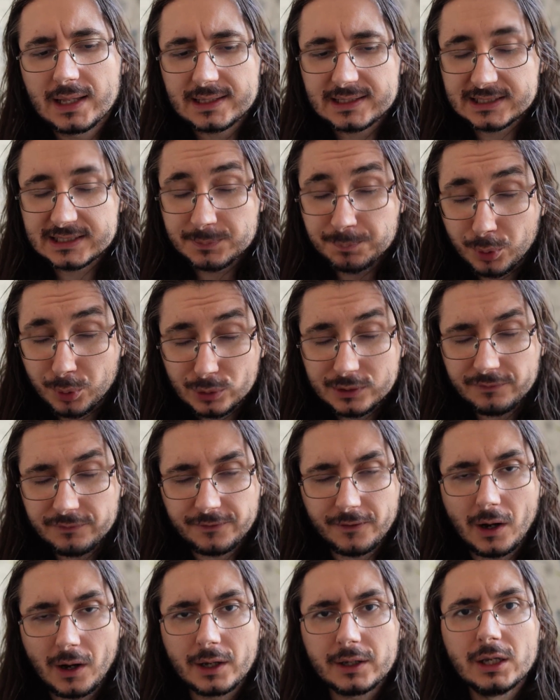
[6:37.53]

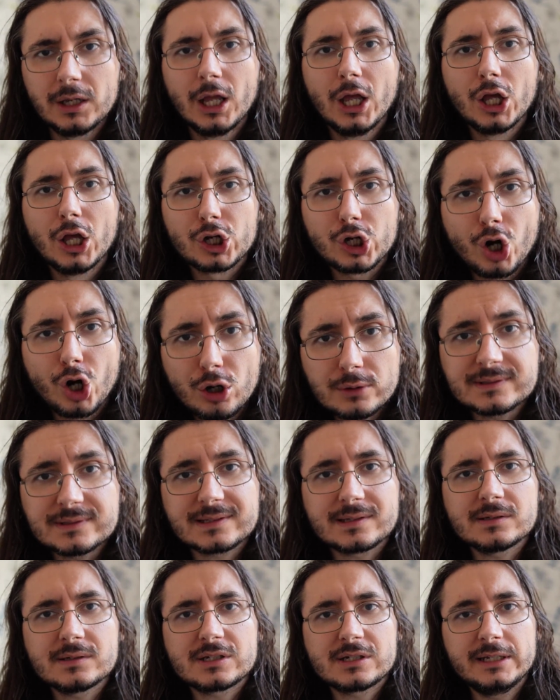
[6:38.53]
Spotify
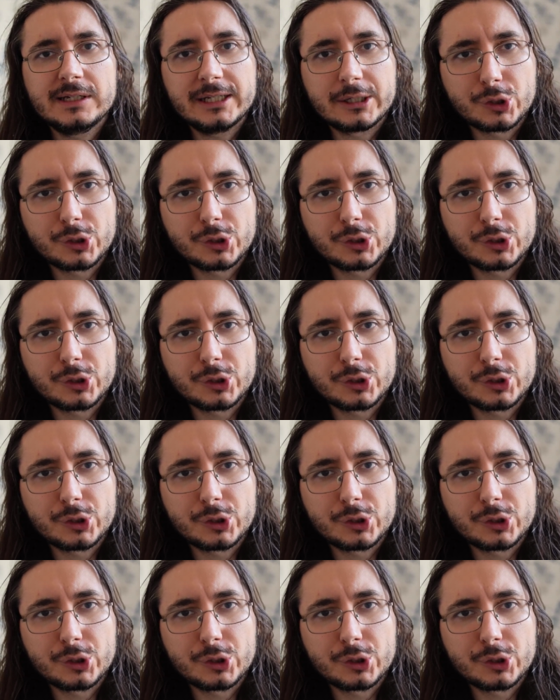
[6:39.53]
constantly